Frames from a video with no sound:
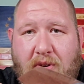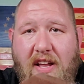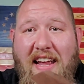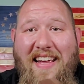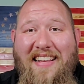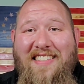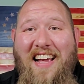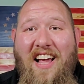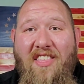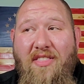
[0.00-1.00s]
dude, it
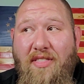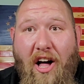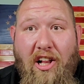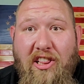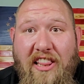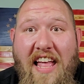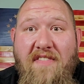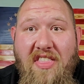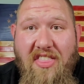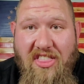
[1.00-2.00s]
gets like
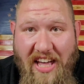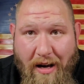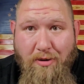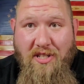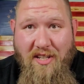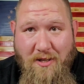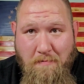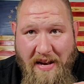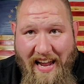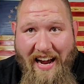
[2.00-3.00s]
11
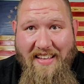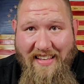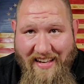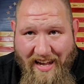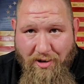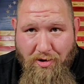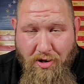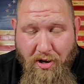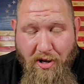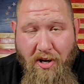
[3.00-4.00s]
thousandths behind the
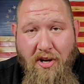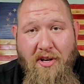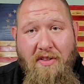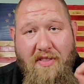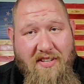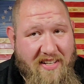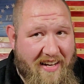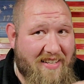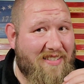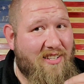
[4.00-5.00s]
edge. This
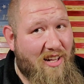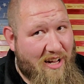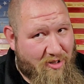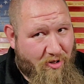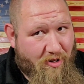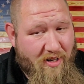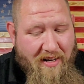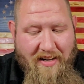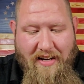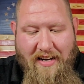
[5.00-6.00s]
thing is a slicer.
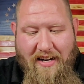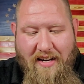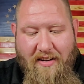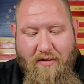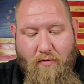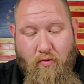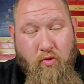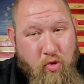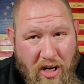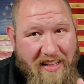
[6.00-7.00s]

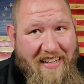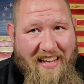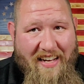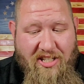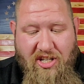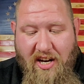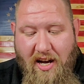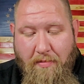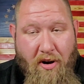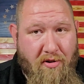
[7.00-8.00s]
Really nice
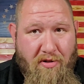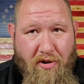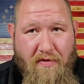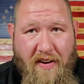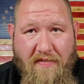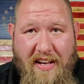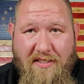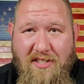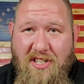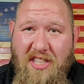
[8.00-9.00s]
job. 135
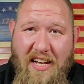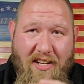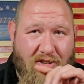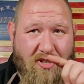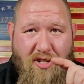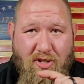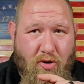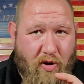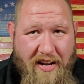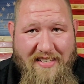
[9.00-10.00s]
thousandths thick. Just
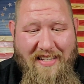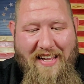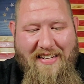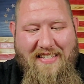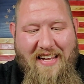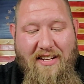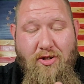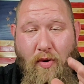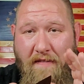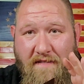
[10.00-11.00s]
translates
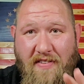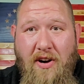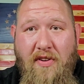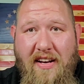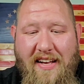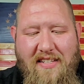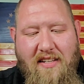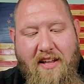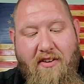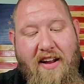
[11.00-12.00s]
into a very nice
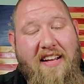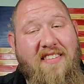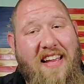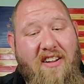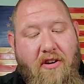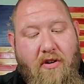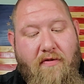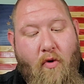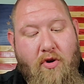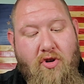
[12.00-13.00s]
slider. It's a
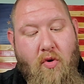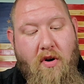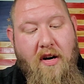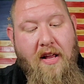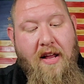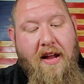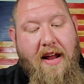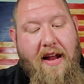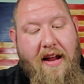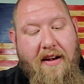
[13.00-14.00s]
cutter for sure.
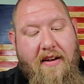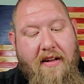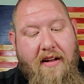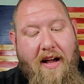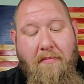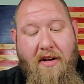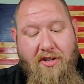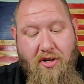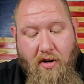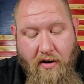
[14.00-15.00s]
And I'm
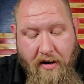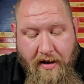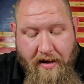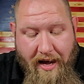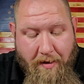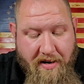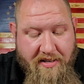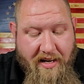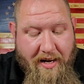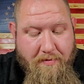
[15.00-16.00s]
not sure how
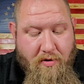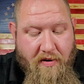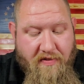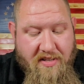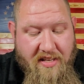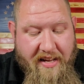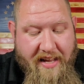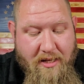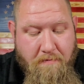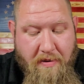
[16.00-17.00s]
many times or if this
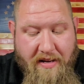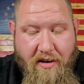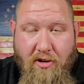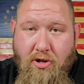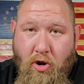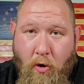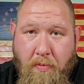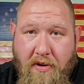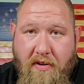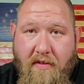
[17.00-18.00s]
thing has been
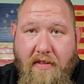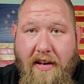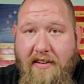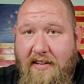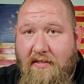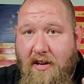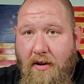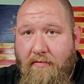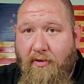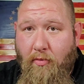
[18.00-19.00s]
sharpened that didn't
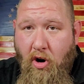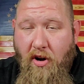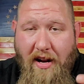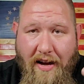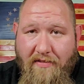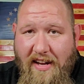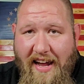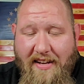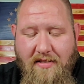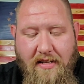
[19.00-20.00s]
come from Ron. I have
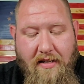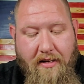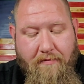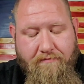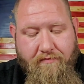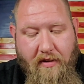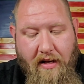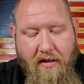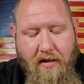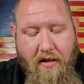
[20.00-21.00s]
to ask
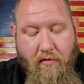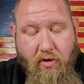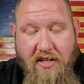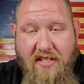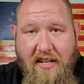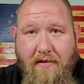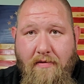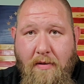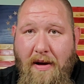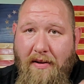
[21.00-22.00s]

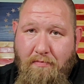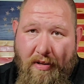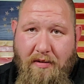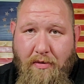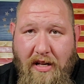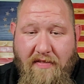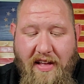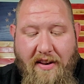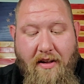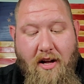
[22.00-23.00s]
Rusty. He might
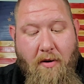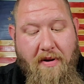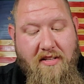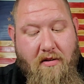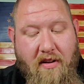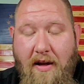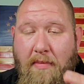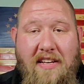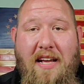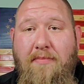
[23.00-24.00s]
leave that in the comments on
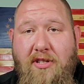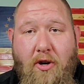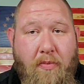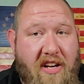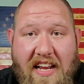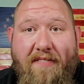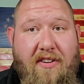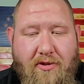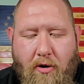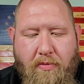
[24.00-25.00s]
how many times he sharpened it,
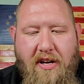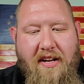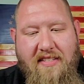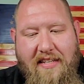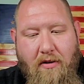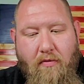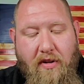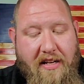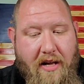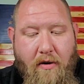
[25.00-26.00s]
if he sharpened it, because I don't
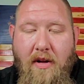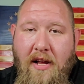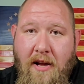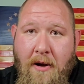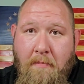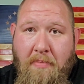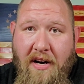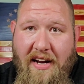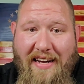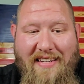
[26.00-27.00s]
really know.
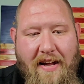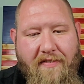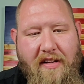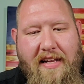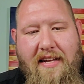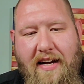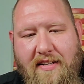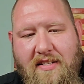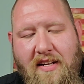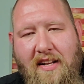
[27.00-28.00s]
But it definitely
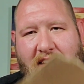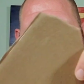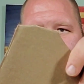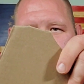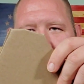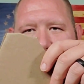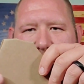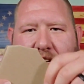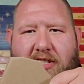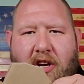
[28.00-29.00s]
cuts. Let's see what it
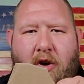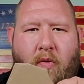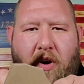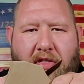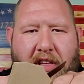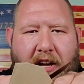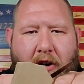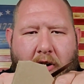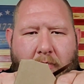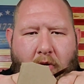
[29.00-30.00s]
does with the
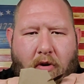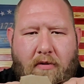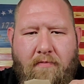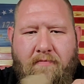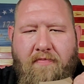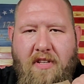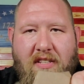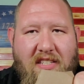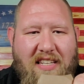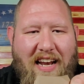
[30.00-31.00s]
cardboard.
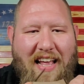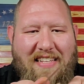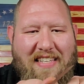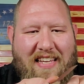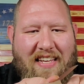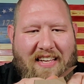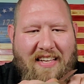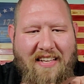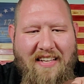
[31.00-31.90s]
Slicey.